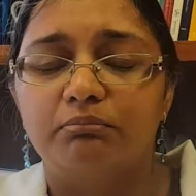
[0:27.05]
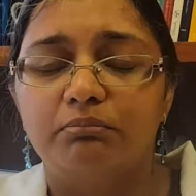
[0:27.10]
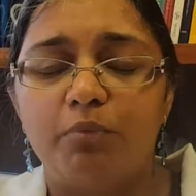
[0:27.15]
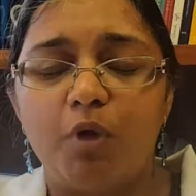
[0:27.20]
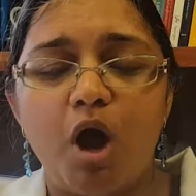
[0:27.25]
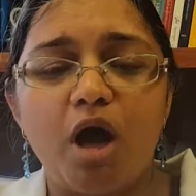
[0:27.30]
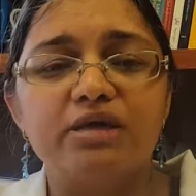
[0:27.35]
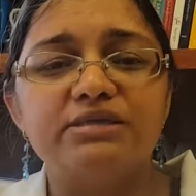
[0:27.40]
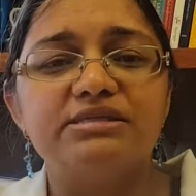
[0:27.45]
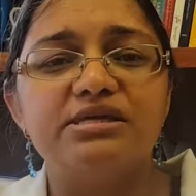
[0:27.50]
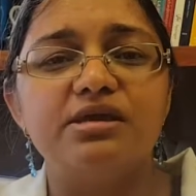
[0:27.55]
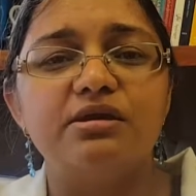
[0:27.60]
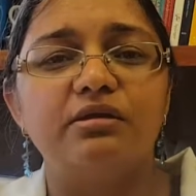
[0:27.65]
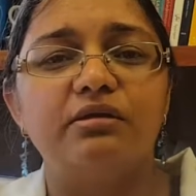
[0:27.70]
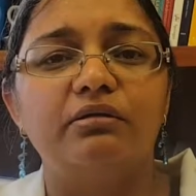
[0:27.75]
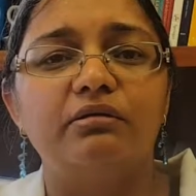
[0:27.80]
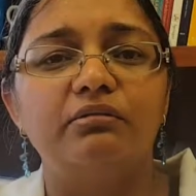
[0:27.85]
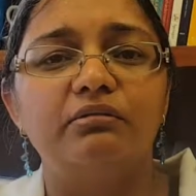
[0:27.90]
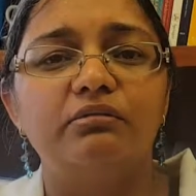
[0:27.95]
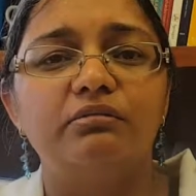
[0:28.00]
Pause
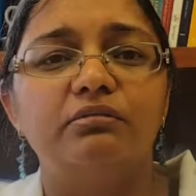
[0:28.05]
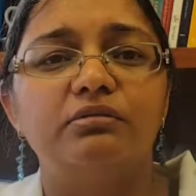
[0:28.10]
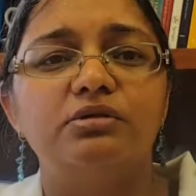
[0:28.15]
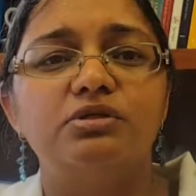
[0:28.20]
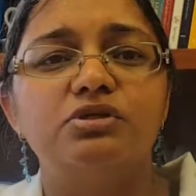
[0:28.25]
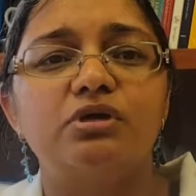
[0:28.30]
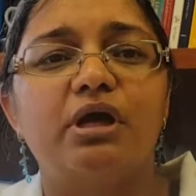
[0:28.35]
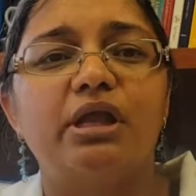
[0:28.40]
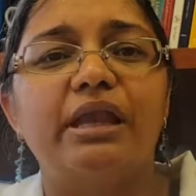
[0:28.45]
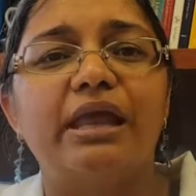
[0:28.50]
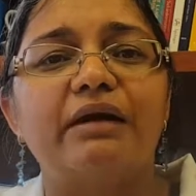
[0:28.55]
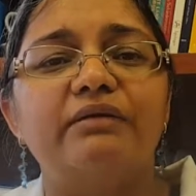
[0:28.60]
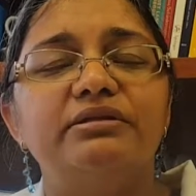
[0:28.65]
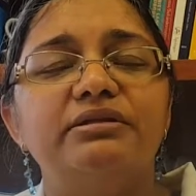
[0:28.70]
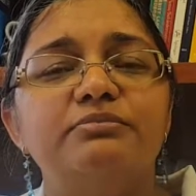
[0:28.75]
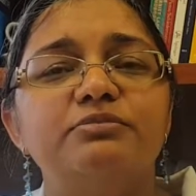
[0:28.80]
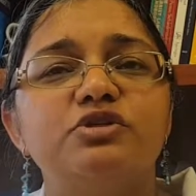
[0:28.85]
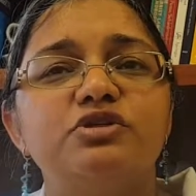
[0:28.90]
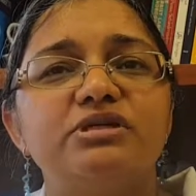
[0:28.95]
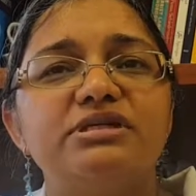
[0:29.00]
here to allow
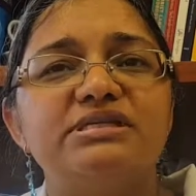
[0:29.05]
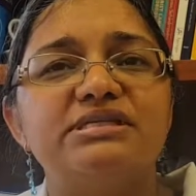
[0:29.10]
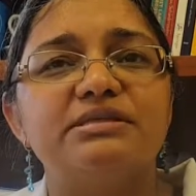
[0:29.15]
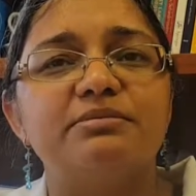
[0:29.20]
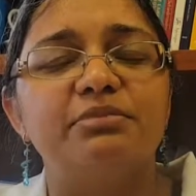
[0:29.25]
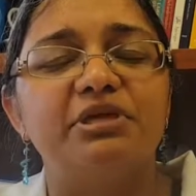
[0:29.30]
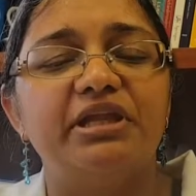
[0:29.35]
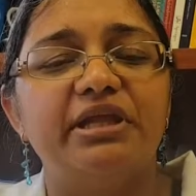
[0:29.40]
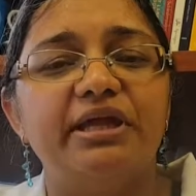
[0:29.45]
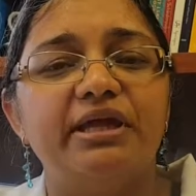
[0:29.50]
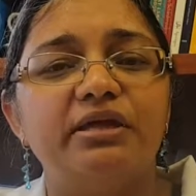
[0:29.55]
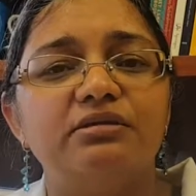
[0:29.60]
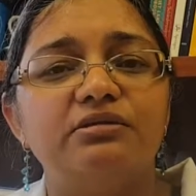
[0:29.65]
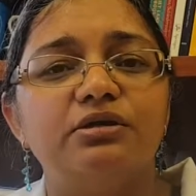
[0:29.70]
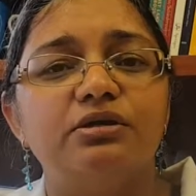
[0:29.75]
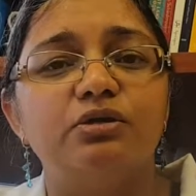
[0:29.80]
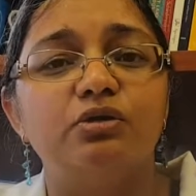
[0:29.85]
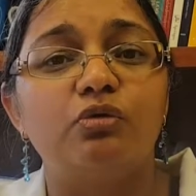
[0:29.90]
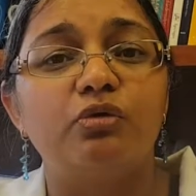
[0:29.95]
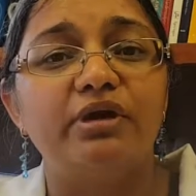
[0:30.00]
them to assimilate
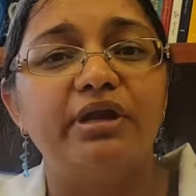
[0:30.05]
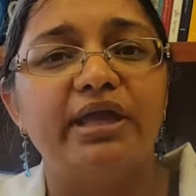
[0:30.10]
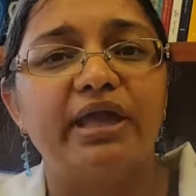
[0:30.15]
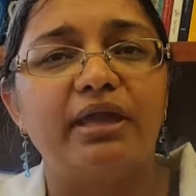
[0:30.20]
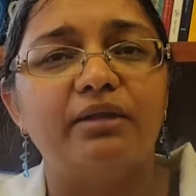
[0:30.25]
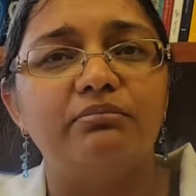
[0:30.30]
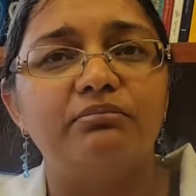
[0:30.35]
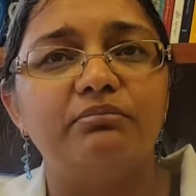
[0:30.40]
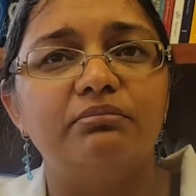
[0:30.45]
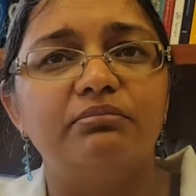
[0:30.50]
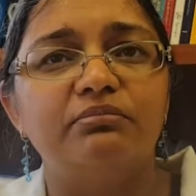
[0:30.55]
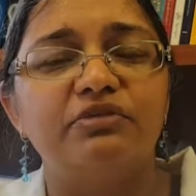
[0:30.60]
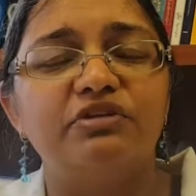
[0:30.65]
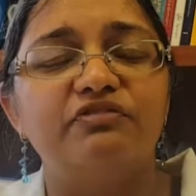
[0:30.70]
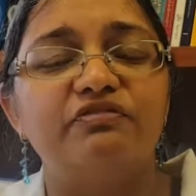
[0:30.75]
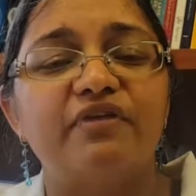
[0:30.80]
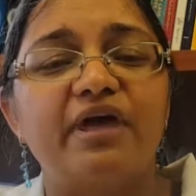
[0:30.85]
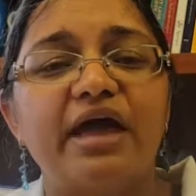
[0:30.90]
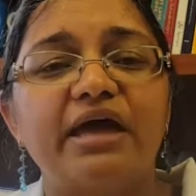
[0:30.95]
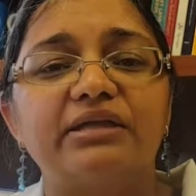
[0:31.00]
your name, the
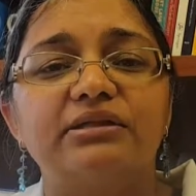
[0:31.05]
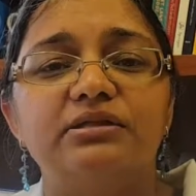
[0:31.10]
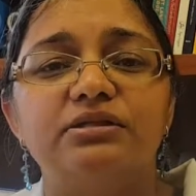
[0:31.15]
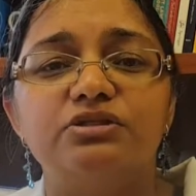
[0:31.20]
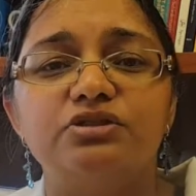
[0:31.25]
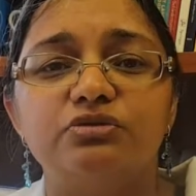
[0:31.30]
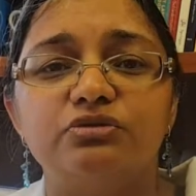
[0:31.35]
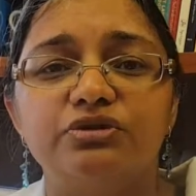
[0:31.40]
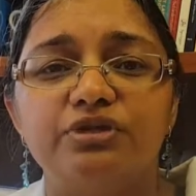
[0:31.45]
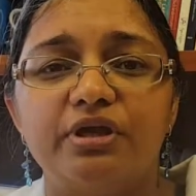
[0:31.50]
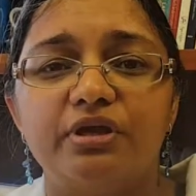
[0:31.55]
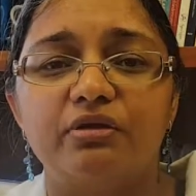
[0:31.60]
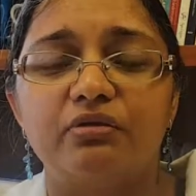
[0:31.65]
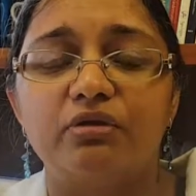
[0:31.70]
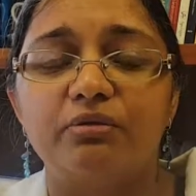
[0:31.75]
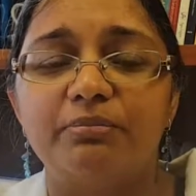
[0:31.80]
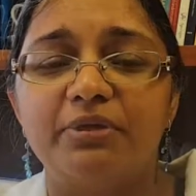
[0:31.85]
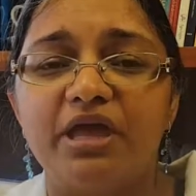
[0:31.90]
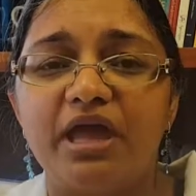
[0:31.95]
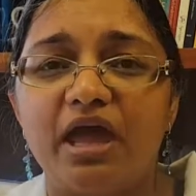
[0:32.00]
fact that you're there
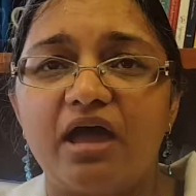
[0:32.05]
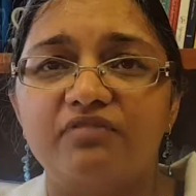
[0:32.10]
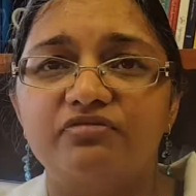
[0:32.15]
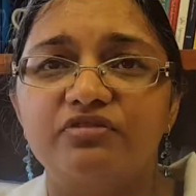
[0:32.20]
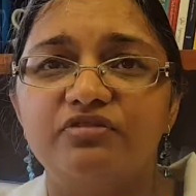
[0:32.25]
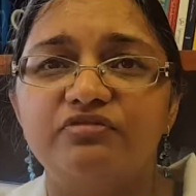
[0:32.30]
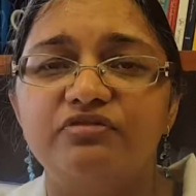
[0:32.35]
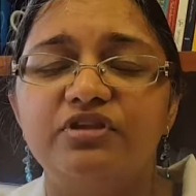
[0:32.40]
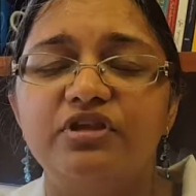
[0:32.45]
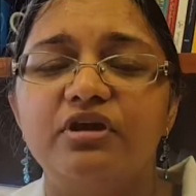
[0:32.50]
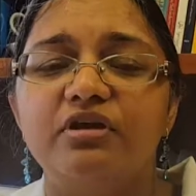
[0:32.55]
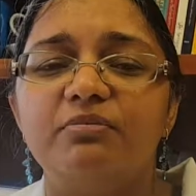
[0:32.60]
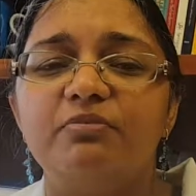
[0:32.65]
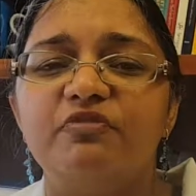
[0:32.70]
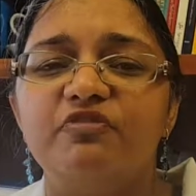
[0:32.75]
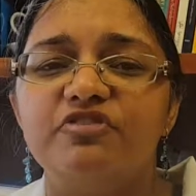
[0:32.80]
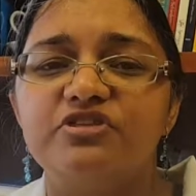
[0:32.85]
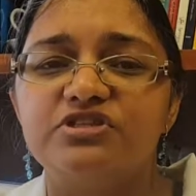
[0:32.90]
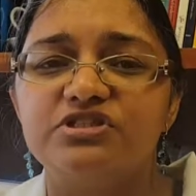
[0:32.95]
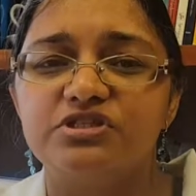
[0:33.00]
on behalf of their
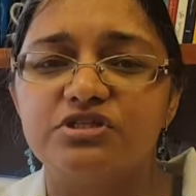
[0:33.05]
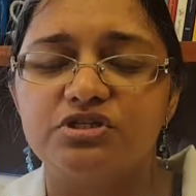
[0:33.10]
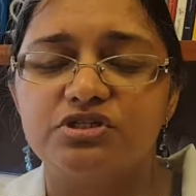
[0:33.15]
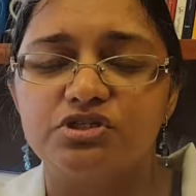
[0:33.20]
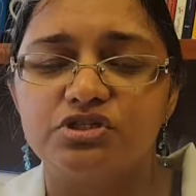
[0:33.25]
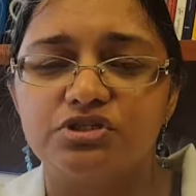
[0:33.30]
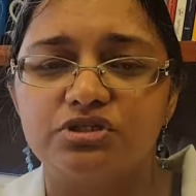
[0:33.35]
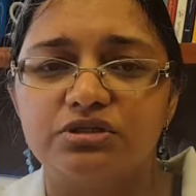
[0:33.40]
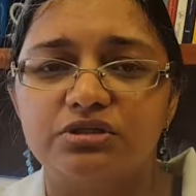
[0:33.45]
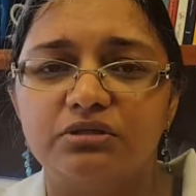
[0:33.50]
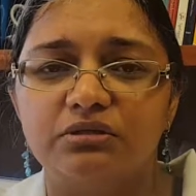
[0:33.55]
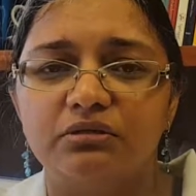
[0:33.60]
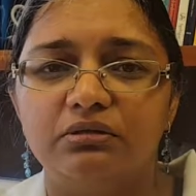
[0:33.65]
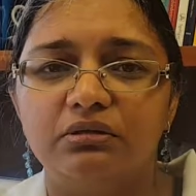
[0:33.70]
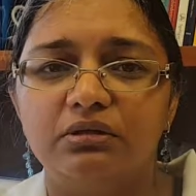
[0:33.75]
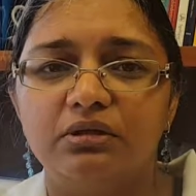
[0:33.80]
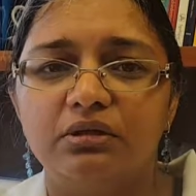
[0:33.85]
physician,